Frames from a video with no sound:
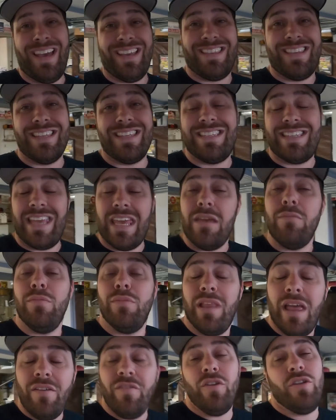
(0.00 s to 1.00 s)
at the same
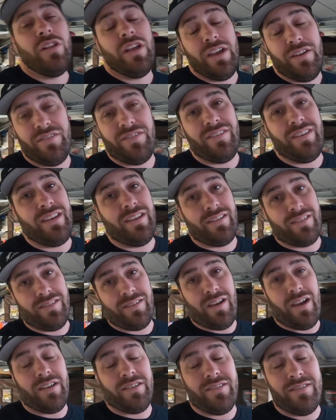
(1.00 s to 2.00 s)
level as the
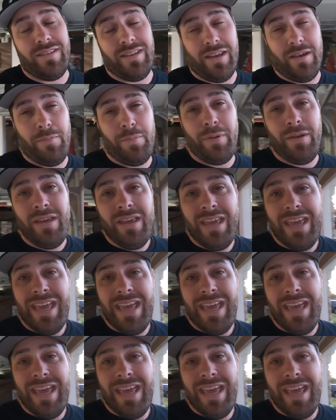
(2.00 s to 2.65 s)
exhaust tip